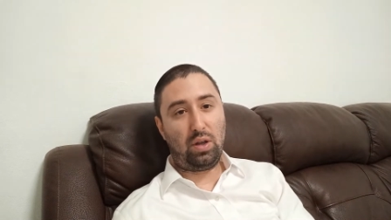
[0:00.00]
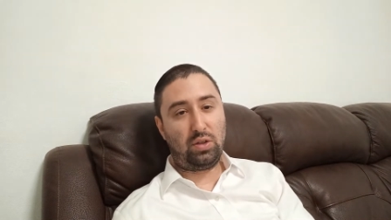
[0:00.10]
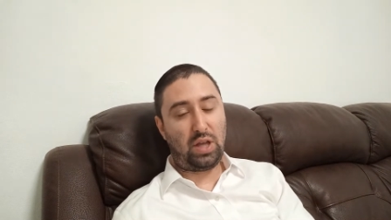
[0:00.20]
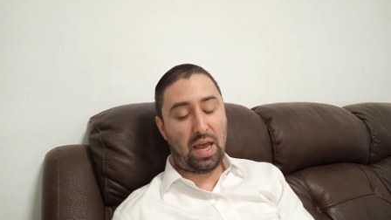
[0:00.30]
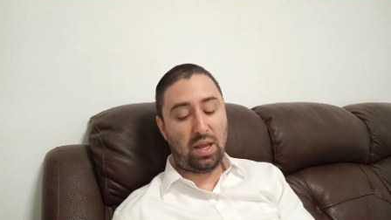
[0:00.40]

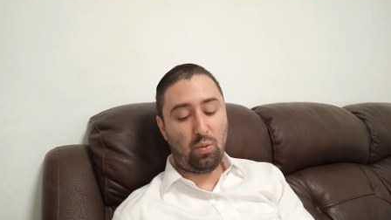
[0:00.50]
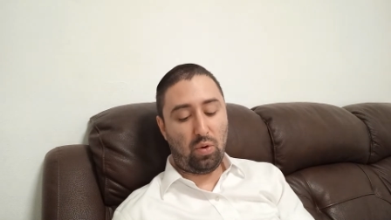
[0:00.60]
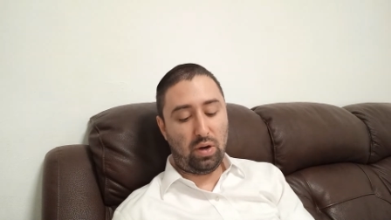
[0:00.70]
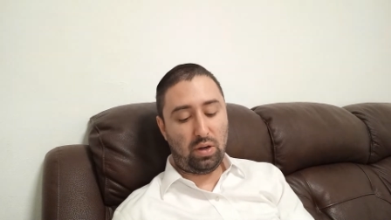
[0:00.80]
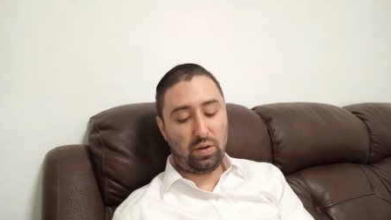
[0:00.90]
It's any
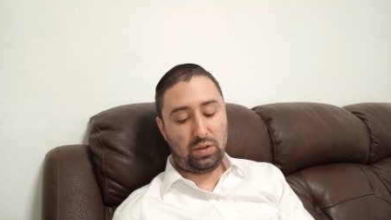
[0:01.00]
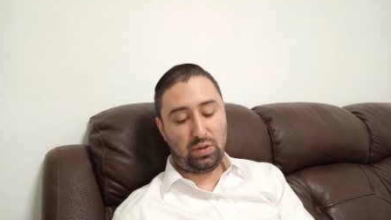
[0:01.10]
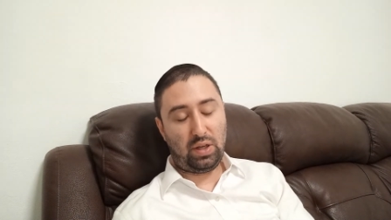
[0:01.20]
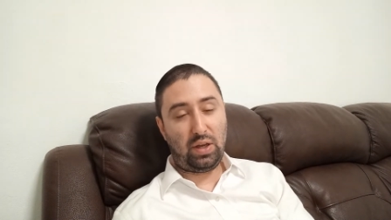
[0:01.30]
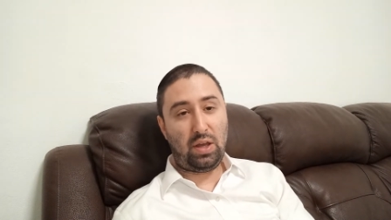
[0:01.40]
one. It's
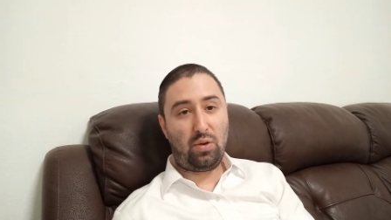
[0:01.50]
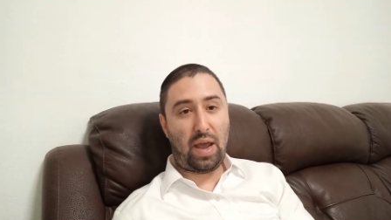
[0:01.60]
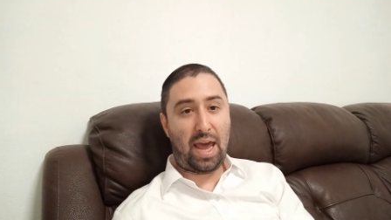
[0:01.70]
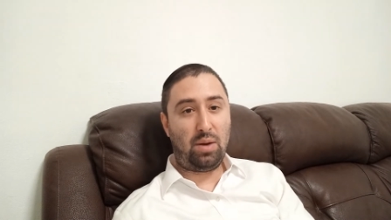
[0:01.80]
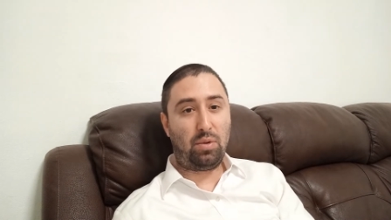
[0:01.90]
either
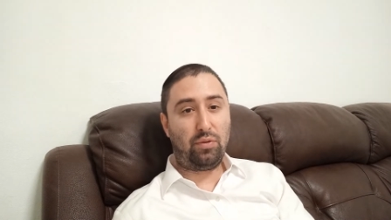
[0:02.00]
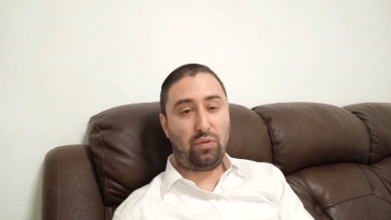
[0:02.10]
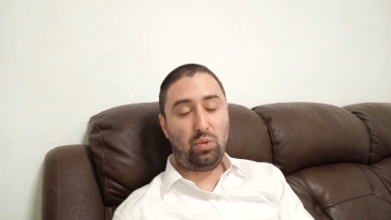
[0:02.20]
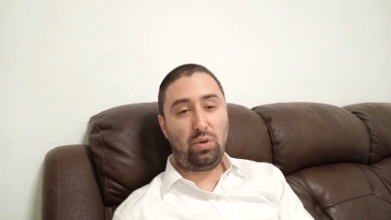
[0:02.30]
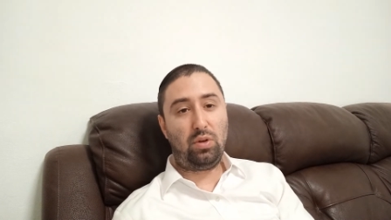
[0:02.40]
animal food,